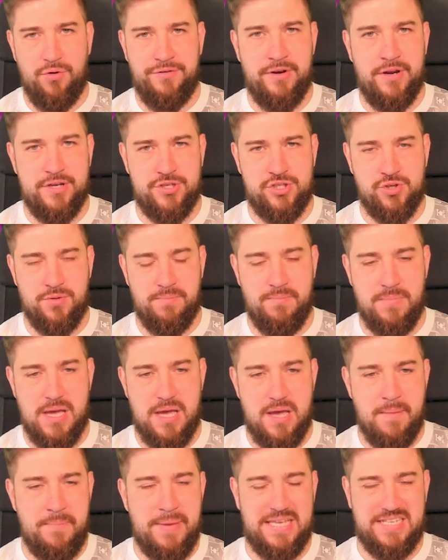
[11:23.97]
under some
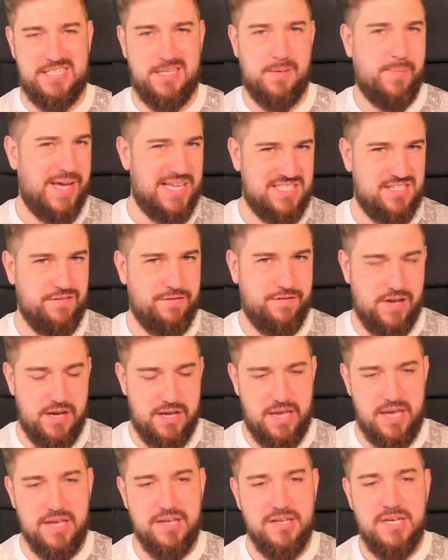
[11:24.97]
pitter-patter
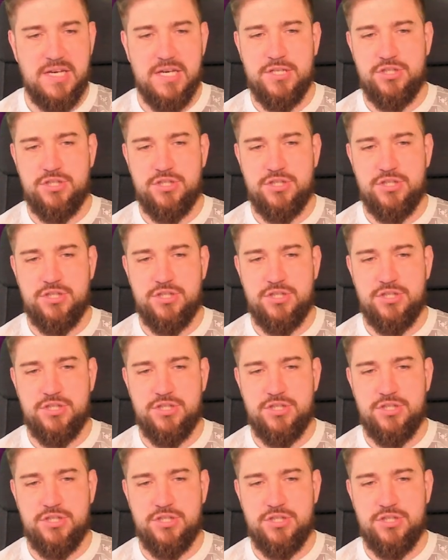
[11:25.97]
fire.